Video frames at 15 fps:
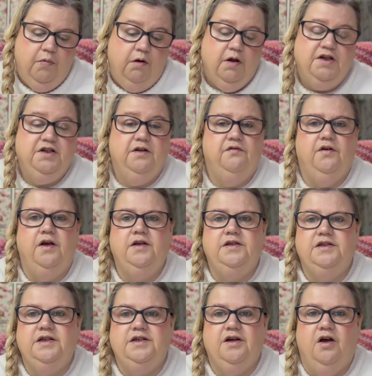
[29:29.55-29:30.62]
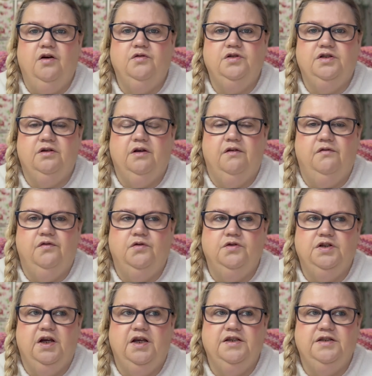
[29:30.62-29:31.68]
Actually, if I did a whole sock in 4
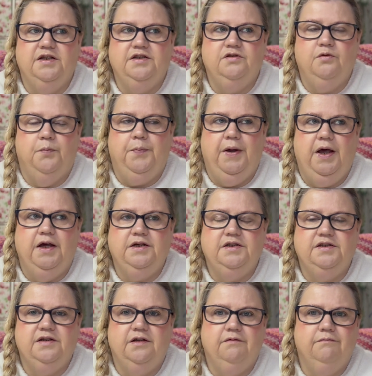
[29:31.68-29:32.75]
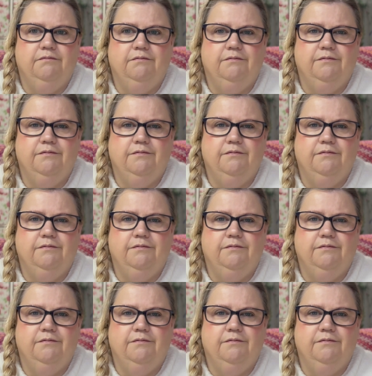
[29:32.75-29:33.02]
days, that's not bad, is it?